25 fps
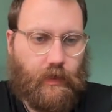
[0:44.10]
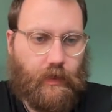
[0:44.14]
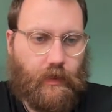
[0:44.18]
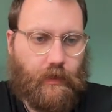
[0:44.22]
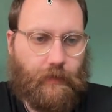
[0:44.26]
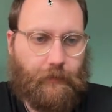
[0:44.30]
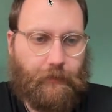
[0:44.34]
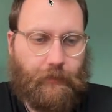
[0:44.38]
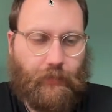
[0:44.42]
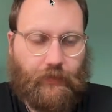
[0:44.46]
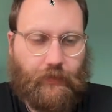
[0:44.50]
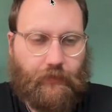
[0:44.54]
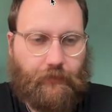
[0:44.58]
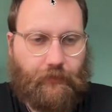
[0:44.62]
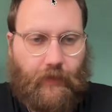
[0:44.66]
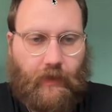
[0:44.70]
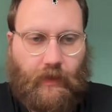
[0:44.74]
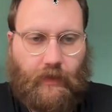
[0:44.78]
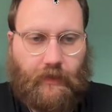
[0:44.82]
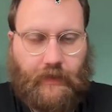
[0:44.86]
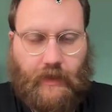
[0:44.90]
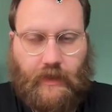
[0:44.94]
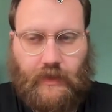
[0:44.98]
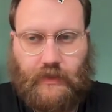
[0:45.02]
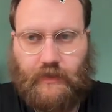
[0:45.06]
put the
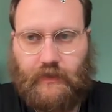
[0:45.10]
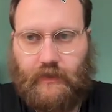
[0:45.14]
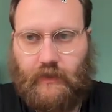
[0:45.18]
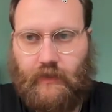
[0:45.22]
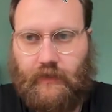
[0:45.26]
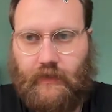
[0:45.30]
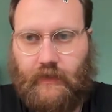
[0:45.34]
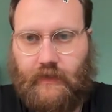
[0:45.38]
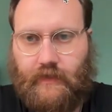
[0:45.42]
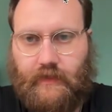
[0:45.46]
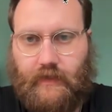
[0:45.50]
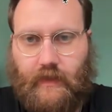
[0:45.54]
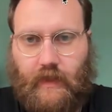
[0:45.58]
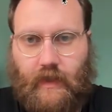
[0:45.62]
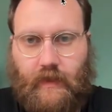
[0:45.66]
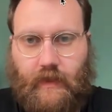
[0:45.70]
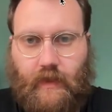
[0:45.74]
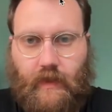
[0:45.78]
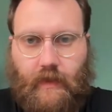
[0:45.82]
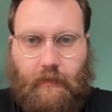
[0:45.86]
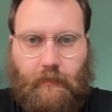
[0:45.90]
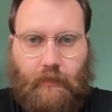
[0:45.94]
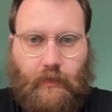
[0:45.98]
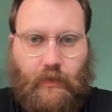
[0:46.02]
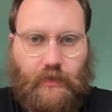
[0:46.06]
final touches on this and
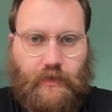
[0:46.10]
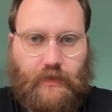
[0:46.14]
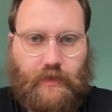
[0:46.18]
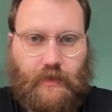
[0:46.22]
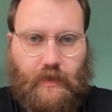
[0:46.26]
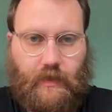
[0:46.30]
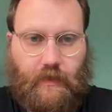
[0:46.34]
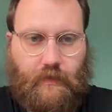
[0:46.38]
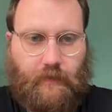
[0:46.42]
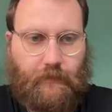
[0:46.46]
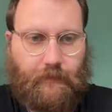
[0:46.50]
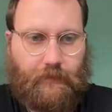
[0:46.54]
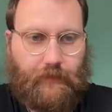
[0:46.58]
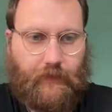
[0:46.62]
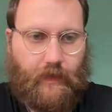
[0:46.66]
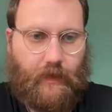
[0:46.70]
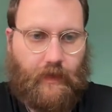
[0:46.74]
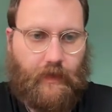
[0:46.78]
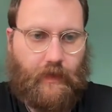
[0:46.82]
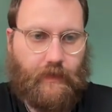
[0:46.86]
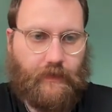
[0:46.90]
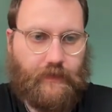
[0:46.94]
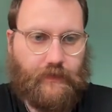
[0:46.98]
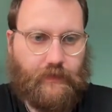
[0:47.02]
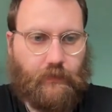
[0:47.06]
then merge it in.
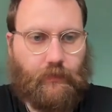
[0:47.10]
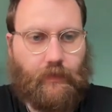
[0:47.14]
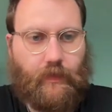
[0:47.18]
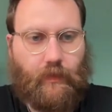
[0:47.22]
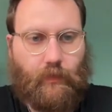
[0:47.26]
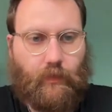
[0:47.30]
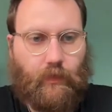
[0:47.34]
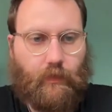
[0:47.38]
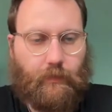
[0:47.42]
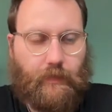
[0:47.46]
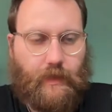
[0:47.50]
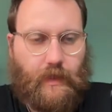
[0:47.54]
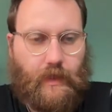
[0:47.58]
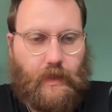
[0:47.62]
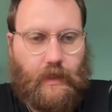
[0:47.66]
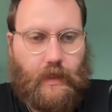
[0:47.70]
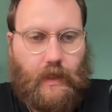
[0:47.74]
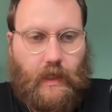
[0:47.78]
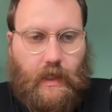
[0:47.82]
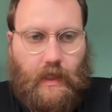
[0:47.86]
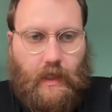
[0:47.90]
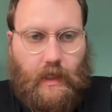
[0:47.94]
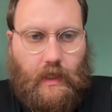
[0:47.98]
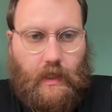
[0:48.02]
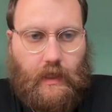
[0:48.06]
So there will be
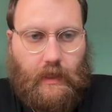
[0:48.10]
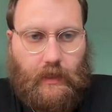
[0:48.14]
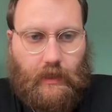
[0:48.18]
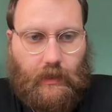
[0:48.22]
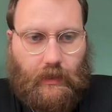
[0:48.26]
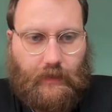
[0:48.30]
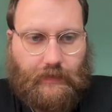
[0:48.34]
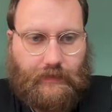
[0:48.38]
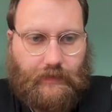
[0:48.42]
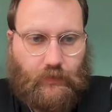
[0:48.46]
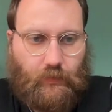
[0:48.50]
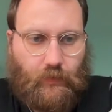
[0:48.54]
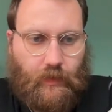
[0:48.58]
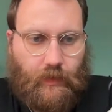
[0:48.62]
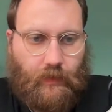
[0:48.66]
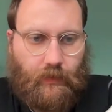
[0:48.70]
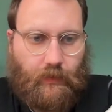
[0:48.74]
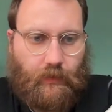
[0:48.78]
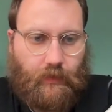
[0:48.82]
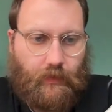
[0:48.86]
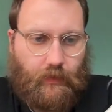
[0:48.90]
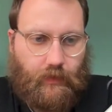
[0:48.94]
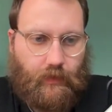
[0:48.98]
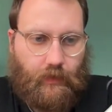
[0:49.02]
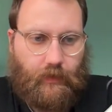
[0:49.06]

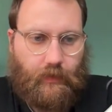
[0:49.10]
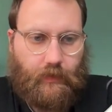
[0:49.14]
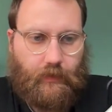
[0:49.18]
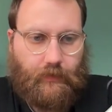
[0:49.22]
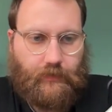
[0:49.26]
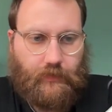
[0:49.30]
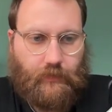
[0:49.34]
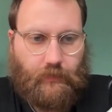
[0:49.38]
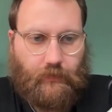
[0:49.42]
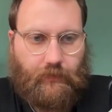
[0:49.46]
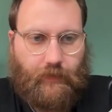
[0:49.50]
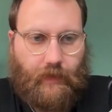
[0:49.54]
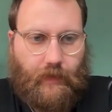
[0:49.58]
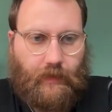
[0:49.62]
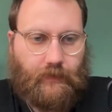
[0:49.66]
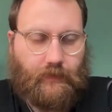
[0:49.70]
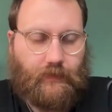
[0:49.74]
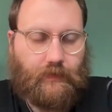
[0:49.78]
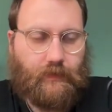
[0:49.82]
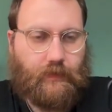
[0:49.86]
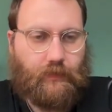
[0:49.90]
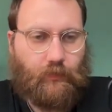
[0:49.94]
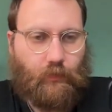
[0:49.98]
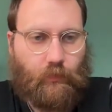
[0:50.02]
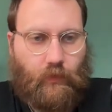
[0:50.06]
clustering, two
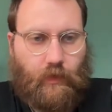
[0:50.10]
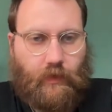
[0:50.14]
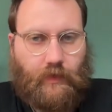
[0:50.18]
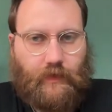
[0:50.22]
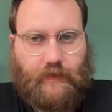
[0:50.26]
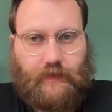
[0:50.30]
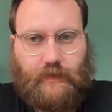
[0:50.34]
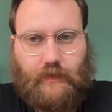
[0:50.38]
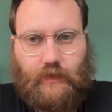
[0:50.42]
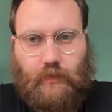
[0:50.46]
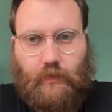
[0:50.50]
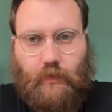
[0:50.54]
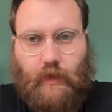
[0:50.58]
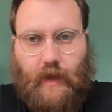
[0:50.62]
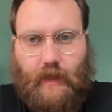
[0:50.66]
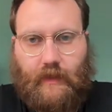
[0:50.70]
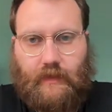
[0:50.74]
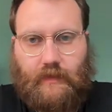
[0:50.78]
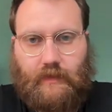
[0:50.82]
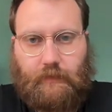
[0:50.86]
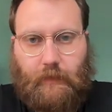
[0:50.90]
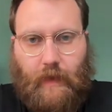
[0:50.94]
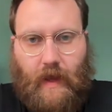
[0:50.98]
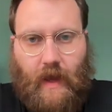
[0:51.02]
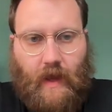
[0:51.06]
things. One is to
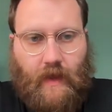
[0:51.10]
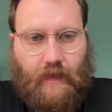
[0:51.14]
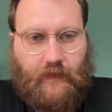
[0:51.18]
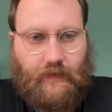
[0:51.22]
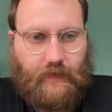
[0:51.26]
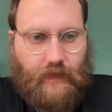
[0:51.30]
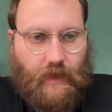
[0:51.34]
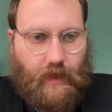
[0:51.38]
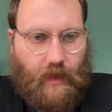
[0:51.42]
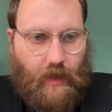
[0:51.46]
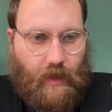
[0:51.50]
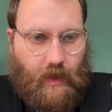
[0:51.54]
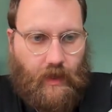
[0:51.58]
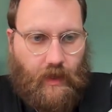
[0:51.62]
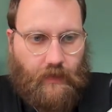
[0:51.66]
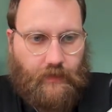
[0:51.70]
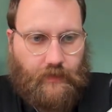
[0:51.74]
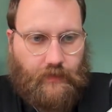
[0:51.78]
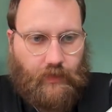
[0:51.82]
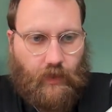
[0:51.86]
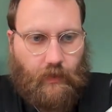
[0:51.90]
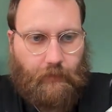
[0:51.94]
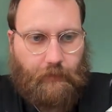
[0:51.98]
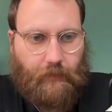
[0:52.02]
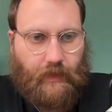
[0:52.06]
expand a
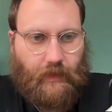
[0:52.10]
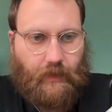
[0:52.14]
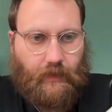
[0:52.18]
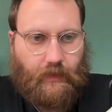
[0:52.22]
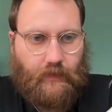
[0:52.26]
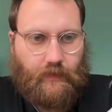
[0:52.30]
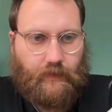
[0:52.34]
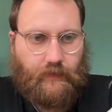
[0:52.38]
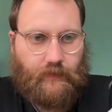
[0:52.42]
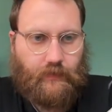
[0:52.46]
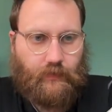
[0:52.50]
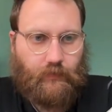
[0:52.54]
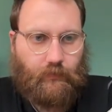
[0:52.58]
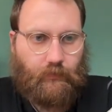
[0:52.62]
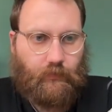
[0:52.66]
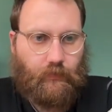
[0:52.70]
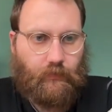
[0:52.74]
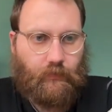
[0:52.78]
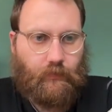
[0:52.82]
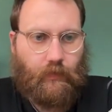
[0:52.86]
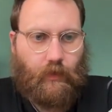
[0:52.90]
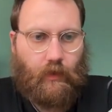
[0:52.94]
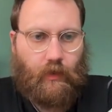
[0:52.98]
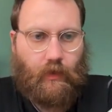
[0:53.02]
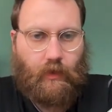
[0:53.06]
topic
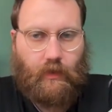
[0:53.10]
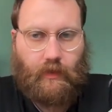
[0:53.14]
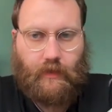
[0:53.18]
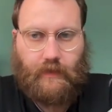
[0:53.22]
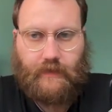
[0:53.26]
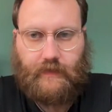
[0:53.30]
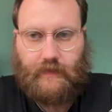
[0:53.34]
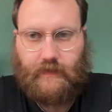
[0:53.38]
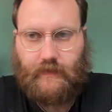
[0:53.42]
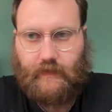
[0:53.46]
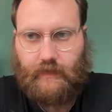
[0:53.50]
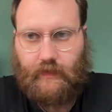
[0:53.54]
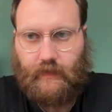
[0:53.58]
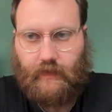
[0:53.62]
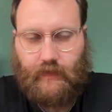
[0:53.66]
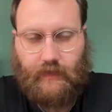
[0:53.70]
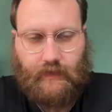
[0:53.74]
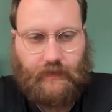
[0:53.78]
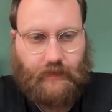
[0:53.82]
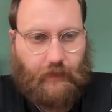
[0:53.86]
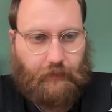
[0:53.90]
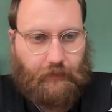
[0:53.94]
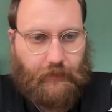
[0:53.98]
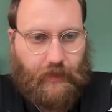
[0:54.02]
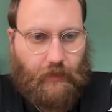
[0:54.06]
into all its
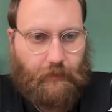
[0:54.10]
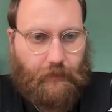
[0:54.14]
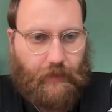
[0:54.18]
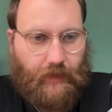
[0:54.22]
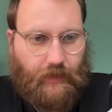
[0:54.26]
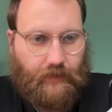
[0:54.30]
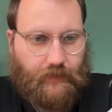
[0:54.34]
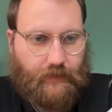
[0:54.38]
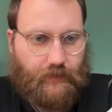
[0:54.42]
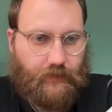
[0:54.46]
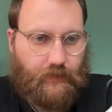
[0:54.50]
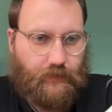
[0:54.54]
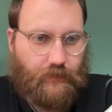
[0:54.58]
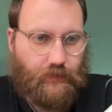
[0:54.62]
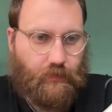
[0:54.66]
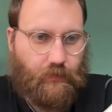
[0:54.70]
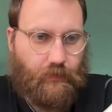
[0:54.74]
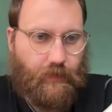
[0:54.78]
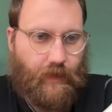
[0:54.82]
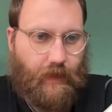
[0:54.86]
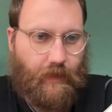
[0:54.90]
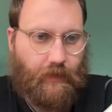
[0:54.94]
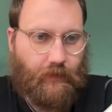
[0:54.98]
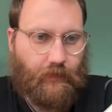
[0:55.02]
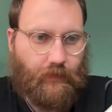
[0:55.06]
subtopics to
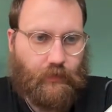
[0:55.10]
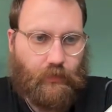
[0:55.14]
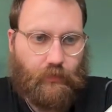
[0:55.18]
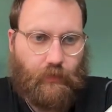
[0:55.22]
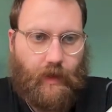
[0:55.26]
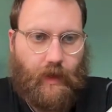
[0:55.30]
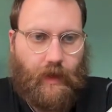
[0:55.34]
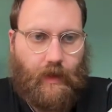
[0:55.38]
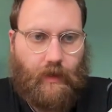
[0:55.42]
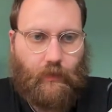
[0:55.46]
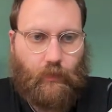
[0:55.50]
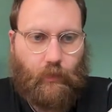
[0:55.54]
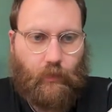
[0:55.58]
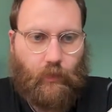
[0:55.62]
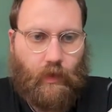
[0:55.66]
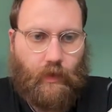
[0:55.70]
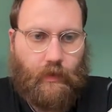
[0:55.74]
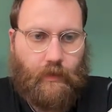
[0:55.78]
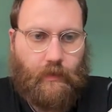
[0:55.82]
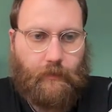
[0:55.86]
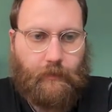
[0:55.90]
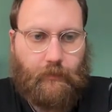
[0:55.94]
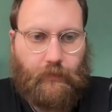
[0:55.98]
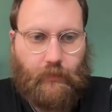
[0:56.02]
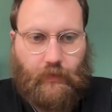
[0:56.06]
then create
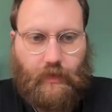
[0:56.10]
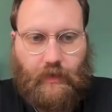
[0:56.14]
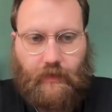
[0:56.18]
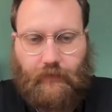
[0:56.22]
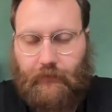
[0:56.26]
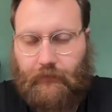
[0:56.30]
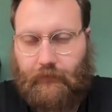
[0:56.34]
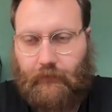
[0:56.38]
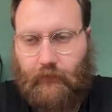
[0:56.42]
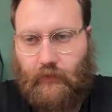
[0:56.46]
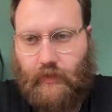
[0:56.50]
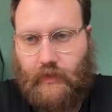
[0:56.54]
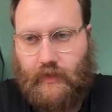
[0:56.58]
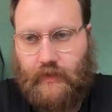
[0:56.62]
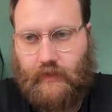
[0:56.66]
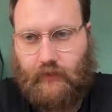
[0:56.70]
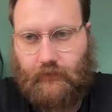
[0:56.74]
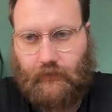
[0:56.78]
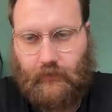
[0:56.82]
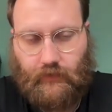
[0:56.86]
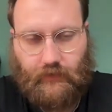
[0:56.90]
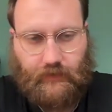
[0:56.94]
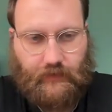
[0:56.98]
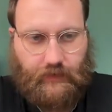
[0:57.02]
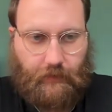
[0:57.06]
one brief for each of
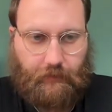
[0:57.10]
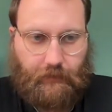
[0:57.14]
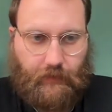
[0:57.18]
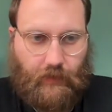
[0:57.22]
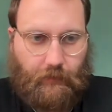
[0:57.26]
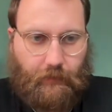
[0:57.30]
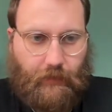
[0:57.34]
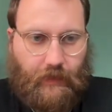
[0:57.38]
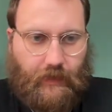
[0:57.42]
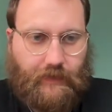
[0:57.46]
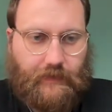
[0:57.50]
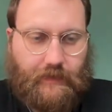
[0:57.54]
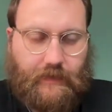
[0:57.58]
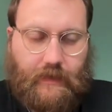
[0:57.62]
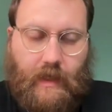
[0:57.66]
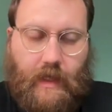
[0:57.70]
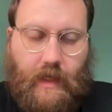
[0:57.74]
those subtopics.